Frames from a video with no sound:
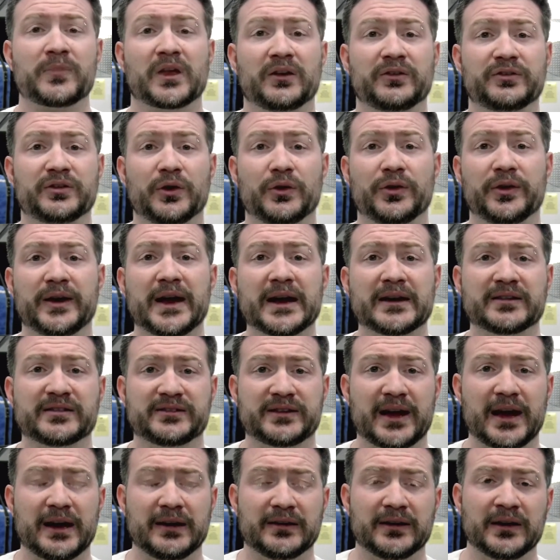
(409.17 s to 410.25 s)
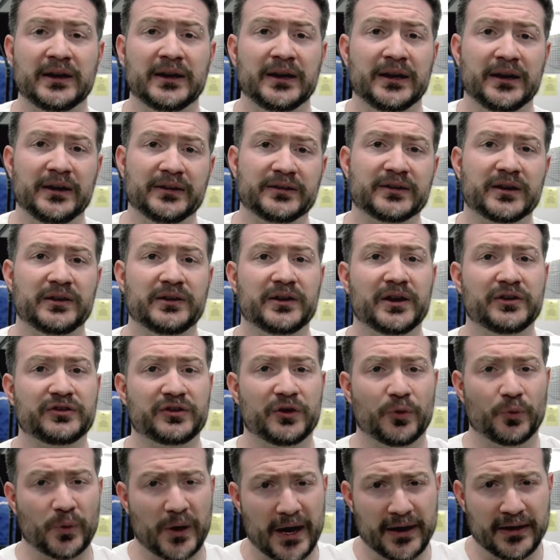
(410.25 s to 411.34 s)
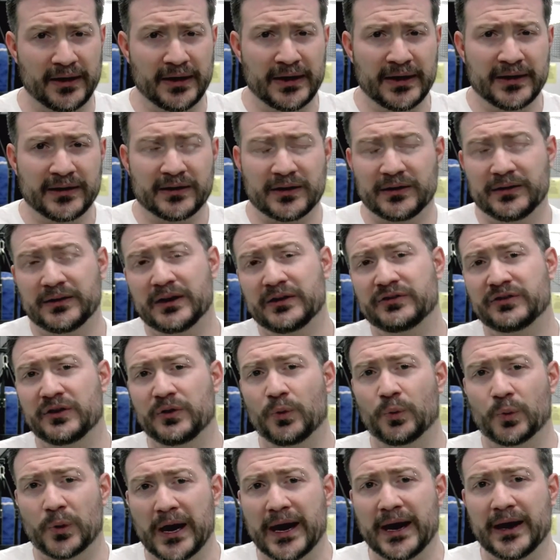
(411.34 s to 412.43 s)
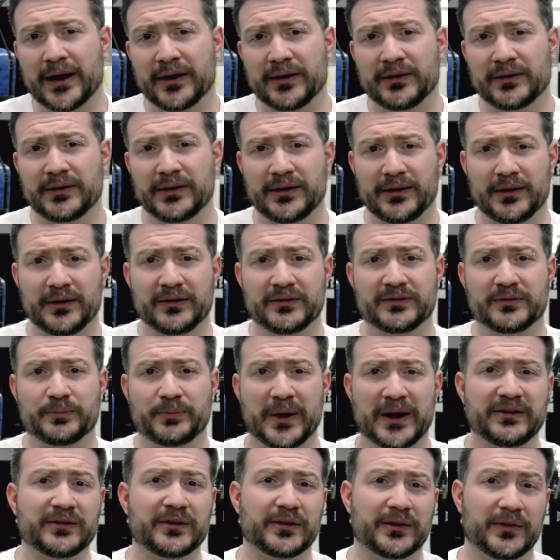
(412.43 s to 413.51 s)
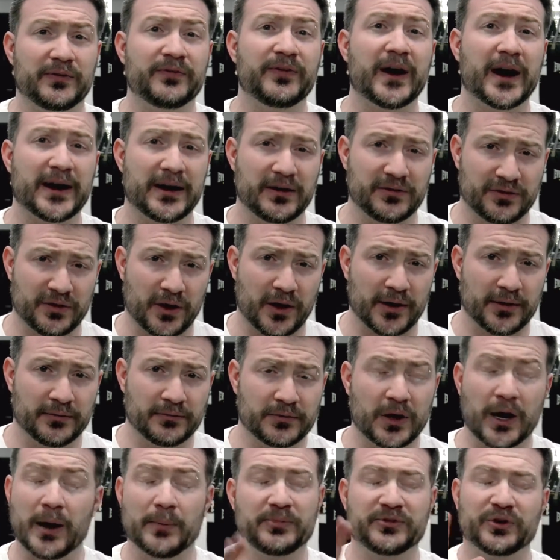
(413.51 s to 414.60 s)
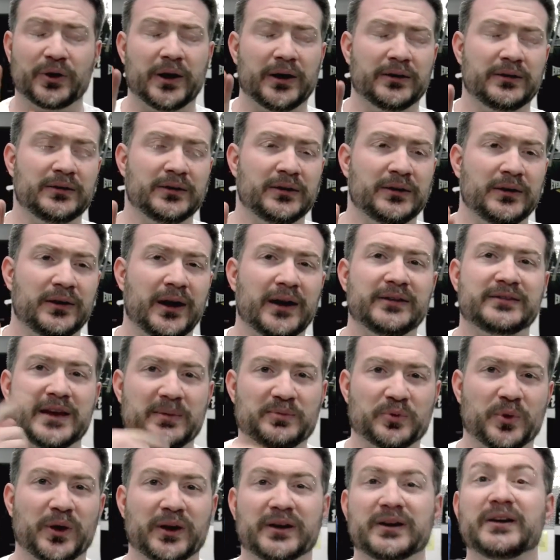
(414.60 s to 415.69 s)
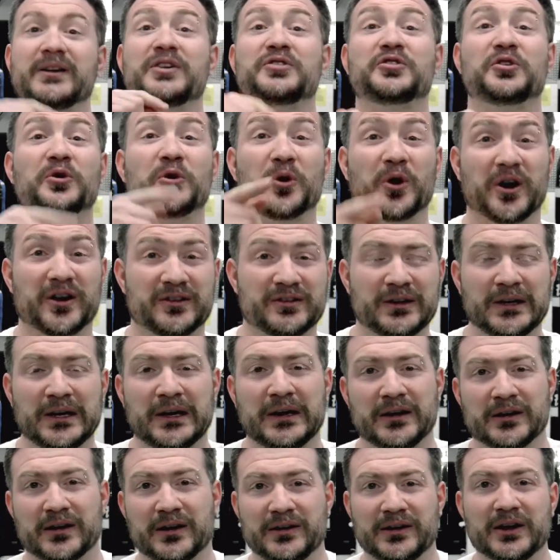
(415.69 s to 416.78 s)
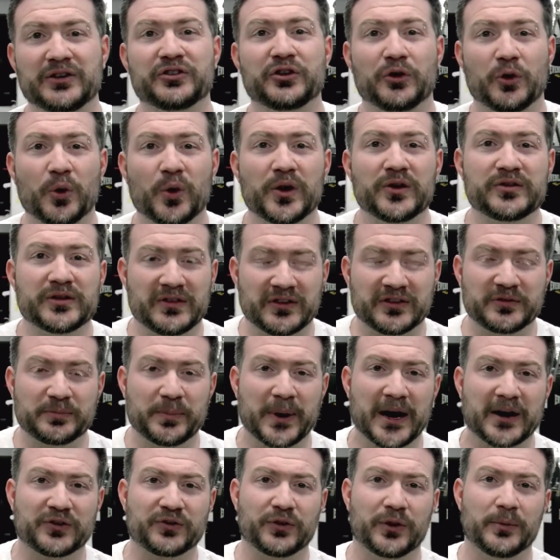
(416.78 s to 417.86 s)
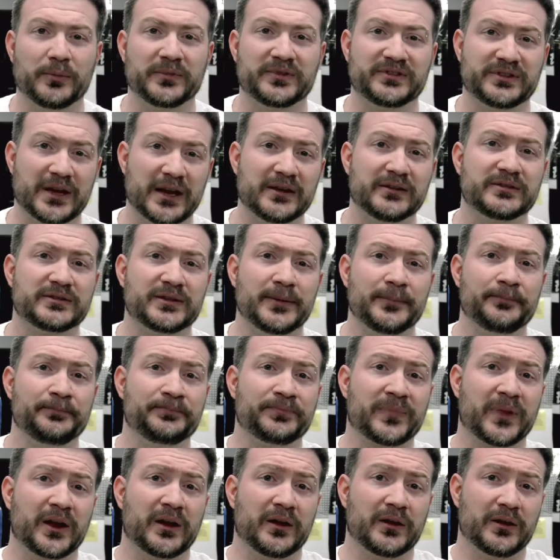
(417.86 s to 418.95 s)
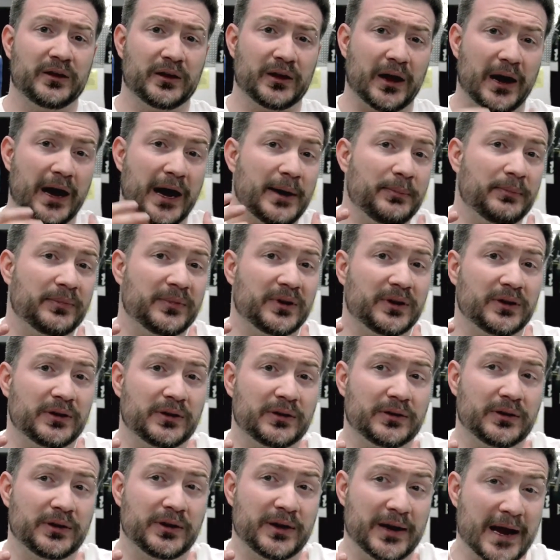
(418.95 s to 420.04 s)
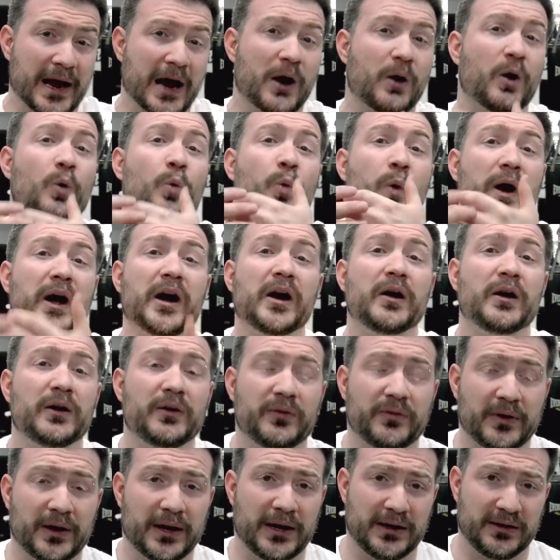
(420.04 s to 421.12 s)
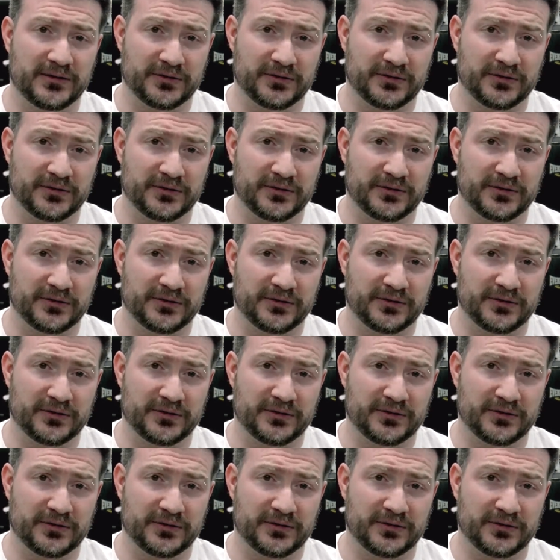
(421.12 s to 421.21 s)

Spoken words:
So the next state is condition red. Condition red is basically the fight is on. Oh, I'm sorry, I skipped one. Condition orange. Condition orange on the spectrum says I'm now aware of a